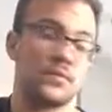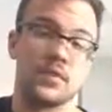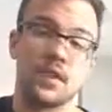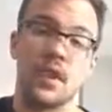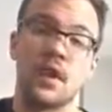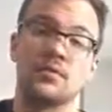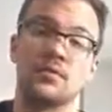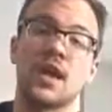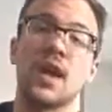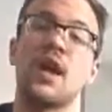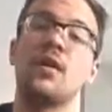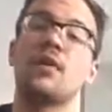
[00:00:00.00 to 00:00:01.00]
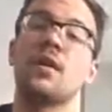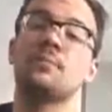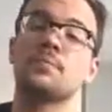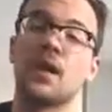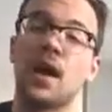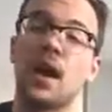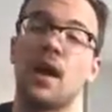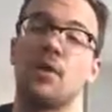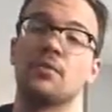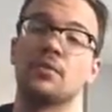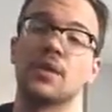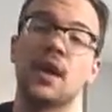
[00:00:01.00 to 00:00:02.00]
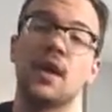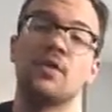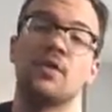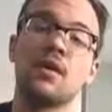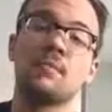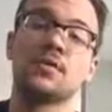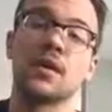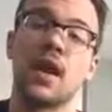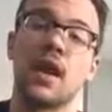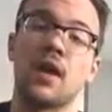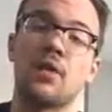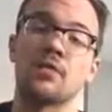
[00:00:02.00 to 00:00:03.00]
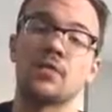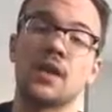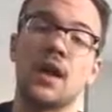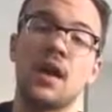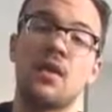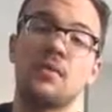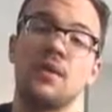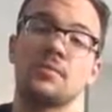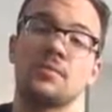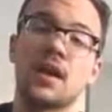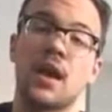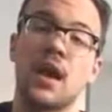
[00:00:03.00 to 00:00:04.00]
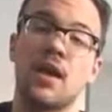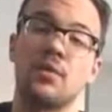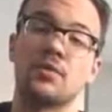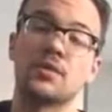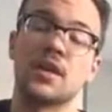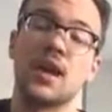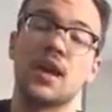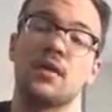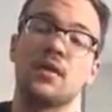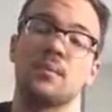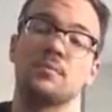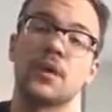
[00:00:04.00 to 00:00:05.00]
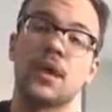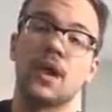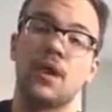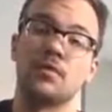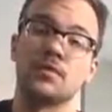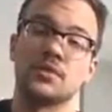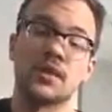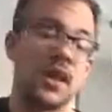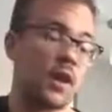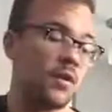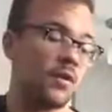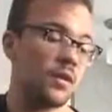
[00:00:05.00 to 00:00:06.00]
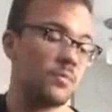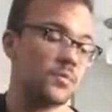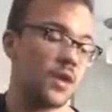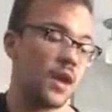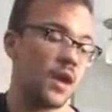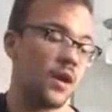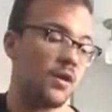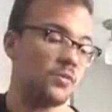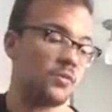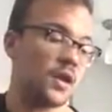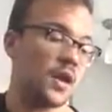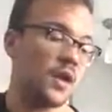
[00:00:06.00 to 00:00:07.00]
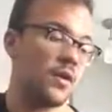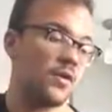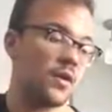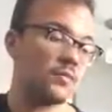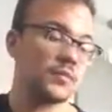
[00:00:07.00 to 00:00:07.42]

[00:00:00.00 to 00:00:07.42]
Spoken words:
Down, down, up, down, down, up, down, down, up, down, down, up, down, down, up, down, down,